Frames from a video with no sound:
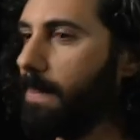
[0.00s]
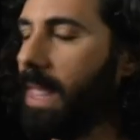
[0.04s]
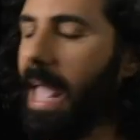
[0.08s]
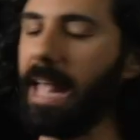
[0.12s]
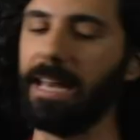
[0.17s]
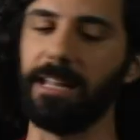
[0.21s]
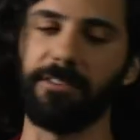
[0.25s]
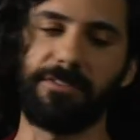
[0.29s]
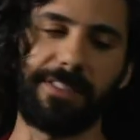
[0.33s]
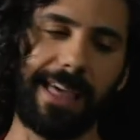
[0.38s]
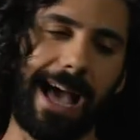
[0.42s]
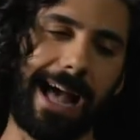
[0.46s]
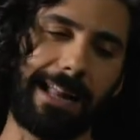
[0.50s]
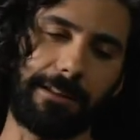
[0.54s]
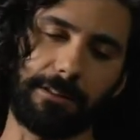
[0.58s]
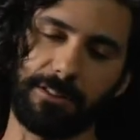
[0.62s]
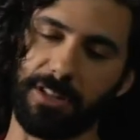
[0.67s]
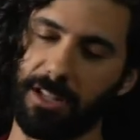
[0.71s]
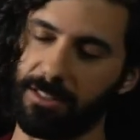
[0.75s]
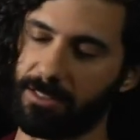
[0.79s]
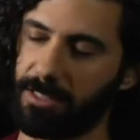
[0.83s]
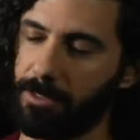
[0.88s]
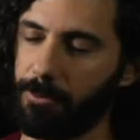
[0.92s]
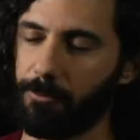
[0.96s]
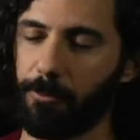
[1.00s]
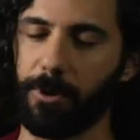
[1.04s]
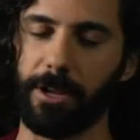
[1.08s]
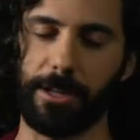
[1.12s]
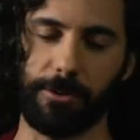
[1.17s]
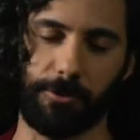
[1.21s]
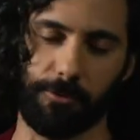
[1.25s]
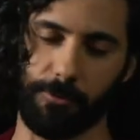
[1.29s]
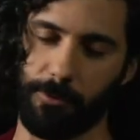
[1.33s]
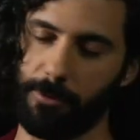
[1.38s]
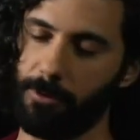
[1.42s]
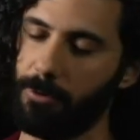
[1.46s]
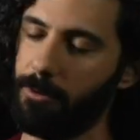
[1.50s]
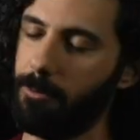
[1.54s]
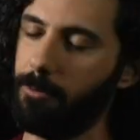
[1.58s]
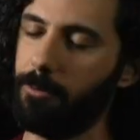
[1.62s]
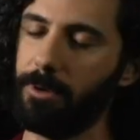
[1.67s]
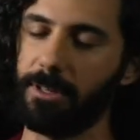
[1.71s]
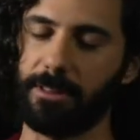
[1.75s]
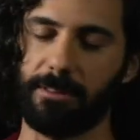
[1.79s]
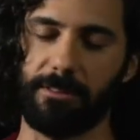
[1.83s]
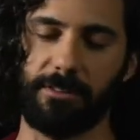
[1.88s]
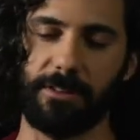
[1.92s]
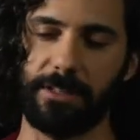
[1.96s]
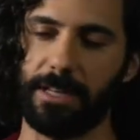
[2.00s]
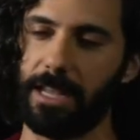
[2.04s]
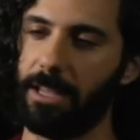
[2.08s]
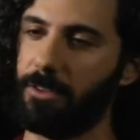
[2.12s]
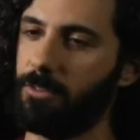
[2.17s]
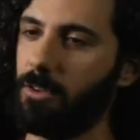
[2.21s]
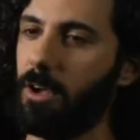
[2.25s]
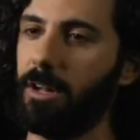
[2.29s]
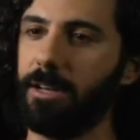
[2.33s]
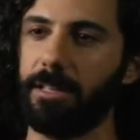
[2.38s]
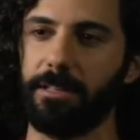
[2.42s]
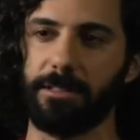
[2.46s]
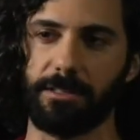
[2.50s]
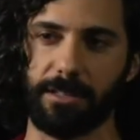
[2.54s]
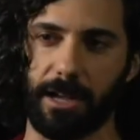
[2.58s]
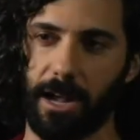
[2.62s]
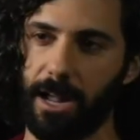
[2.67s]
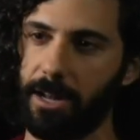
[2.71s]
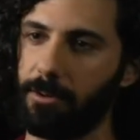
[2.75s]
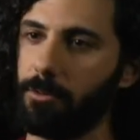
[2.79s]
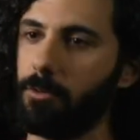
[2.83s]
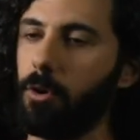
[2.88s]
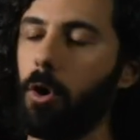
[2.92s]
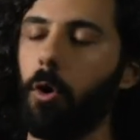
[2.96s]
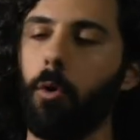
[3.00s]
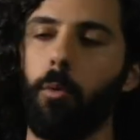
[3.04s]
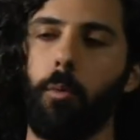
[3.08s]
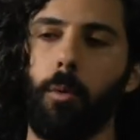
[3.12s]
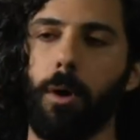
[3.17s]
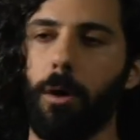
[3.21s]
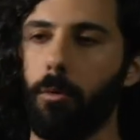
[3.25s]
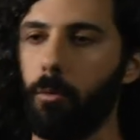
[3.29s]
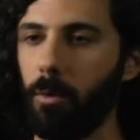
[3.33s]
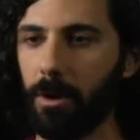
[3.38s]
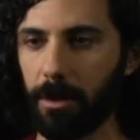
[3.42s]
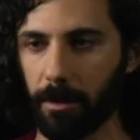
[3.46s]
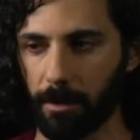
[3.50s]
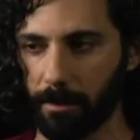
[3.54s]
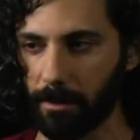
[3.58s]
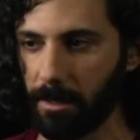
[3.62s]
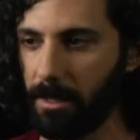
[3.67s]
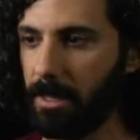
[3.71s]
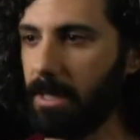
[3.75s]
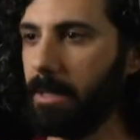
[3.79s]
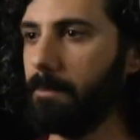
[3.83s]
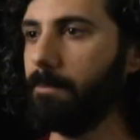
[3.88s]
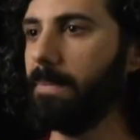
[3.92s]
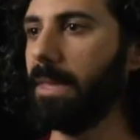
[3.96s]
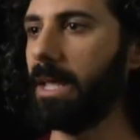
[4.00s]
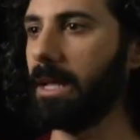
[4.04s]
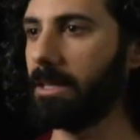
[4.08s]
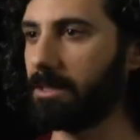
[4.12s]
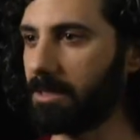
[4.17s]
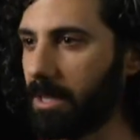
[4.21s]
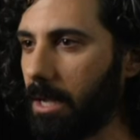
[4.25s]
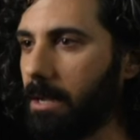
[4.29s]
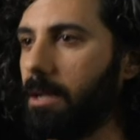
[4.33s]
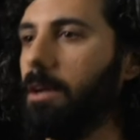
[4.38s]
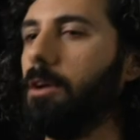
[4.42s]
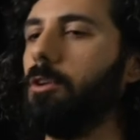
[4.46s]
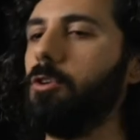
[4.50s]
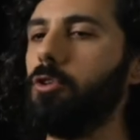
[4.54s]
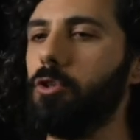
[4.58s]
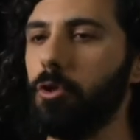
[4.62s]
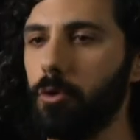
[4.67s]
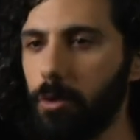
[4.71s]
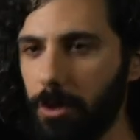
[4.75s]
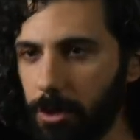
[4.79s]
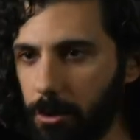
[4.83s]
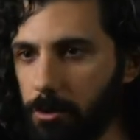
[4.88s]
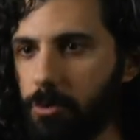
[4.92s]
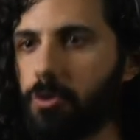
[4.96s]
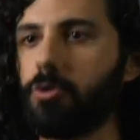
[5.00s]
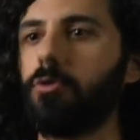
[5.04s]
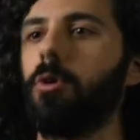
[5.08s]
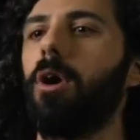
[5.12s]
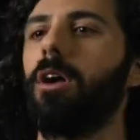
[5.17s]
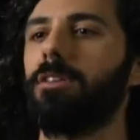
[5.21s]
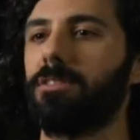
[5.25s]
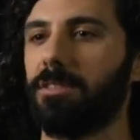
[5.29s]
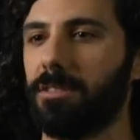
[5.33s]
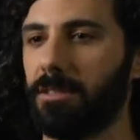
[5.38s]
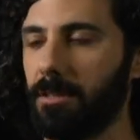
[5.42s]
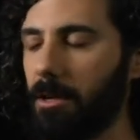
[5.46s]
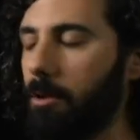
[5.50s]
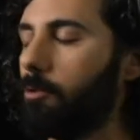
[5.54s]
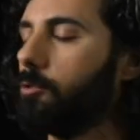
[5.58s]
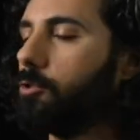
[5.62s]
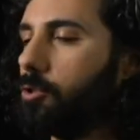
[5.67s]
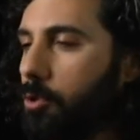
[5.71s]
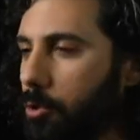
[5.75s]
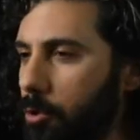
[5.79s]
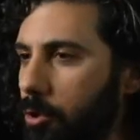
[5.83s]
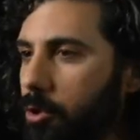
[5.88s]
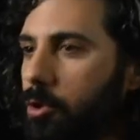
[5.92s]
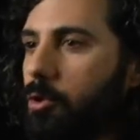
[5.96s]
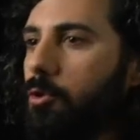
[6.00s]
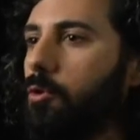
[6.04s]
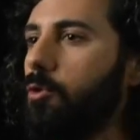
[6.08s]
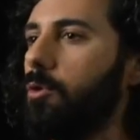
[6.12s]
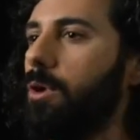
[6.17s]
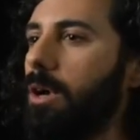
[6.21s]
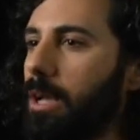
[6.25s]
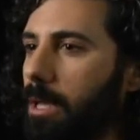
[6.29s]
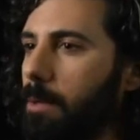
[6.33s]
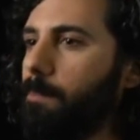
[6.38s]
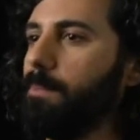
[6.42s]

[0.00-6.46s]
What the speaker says: And if that doesn't ring true with today's audience, I don't know what will. Mm. It's like, do you trust or do you...